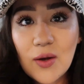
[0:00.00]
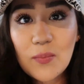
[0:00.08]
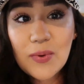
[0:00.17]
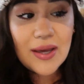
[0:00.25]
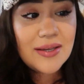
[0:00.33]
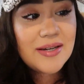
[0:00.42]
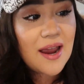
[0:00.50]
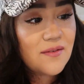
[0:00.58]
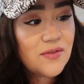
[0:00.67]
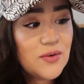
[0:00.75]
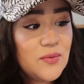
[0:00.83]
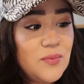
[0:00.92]
hope you guys are
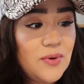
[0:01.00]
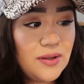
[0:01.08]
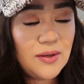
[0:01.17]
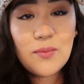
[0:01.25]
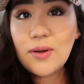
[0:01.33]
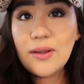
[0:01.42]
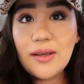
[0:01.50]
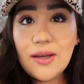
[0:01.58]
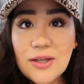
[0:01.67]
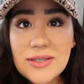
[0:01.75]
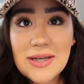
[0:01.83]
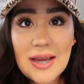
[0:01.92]
having a really, really
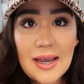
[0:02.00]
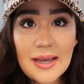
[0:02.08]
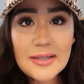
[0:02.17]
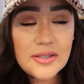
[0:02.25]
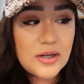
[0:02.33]
good day,